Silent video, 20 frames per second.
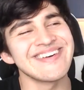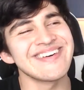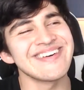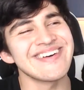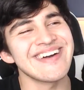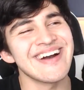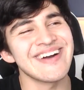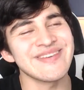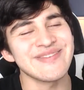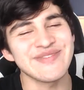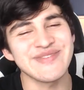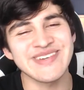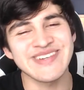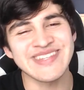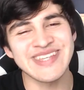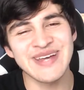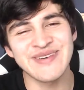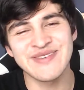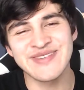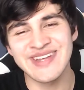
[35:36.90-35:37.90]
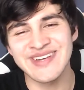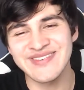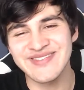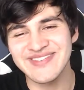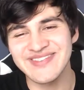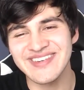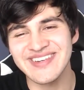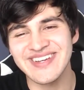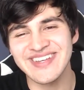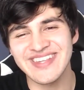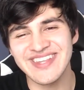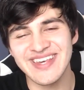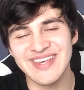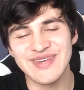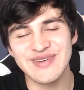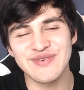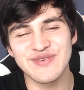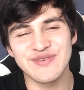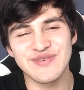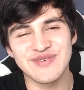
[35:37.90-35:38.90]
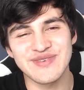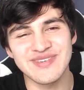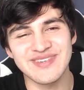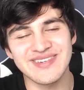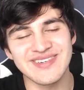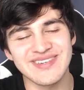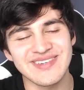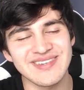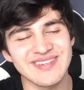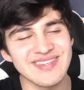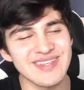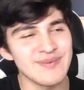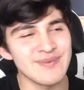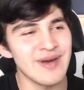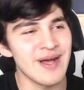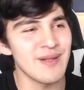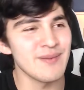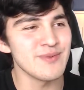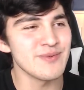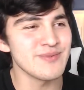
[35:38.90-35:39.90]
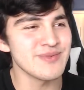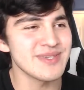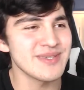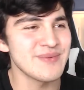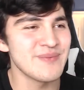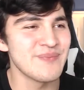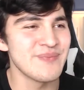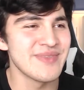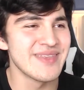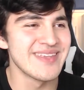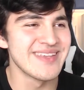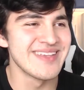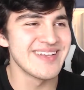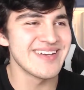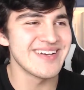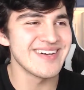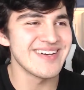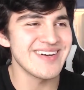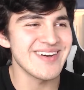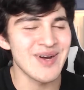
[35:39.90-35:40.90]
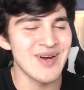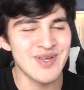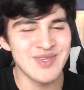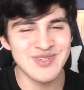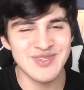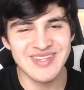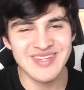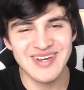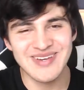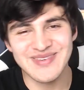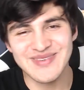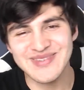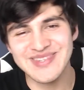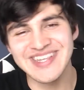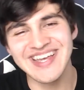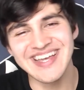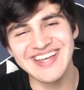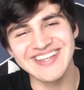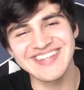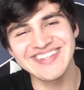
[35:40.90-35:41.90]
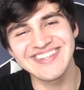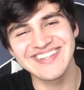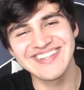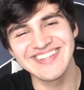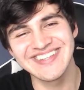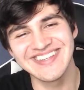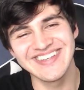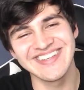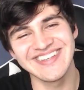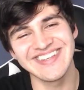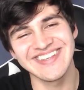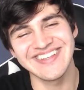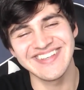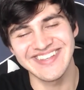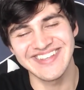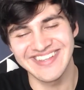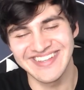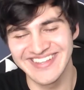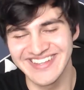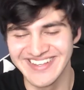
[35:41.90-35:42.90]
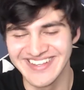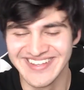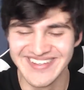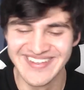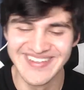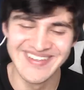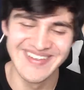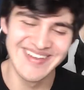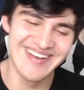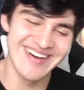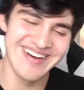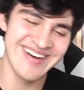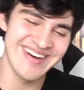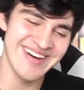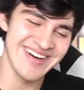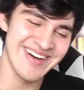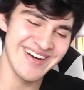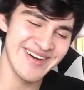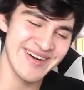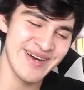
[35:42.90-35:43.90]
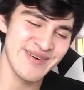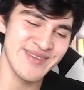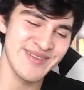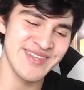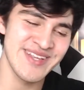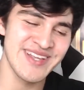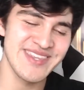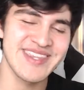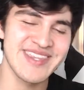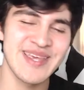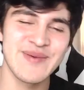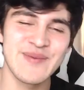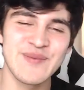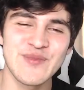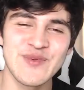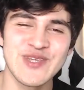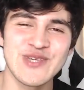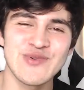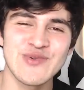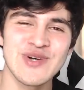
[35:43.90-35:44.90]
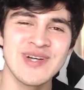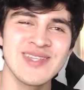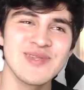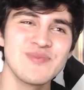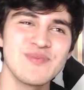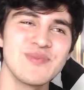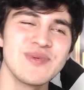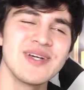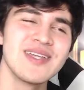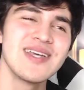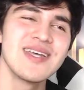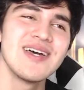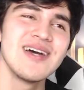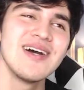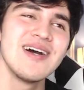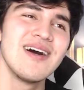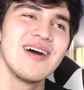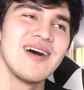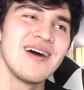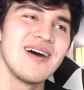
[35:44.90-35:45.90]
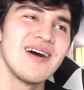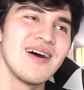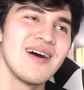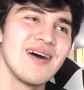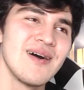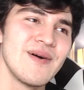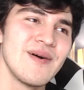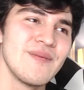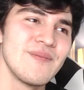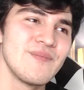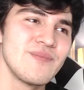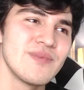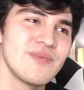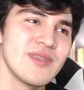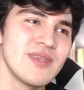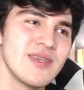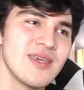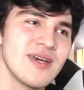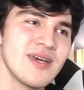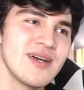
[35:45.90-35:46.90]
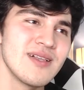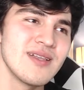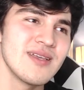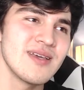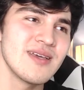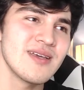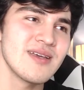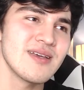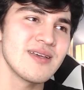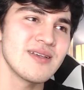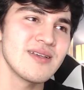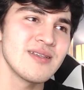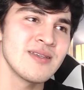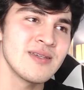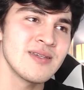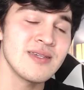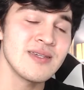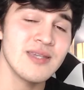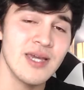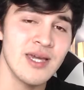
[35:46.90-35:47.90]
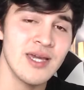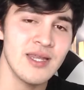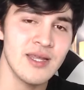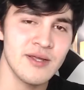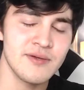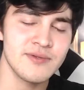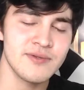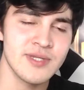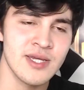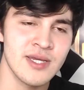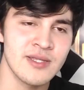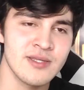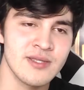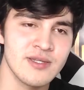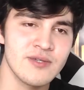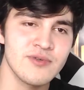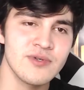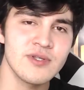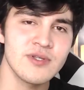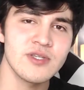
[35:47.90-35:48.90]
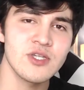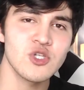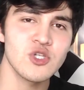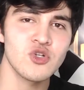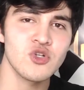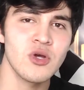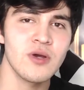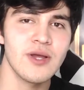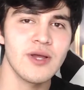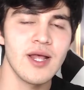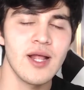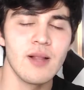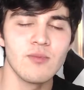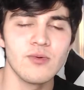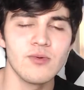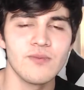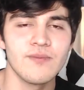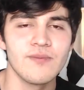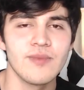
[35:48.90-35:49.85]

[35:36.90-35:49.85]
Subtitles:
out of excitement I gave some albums 100 out of 10. I will not name which ones, but yeah, like this is 8 out of 10. This is a really strong album,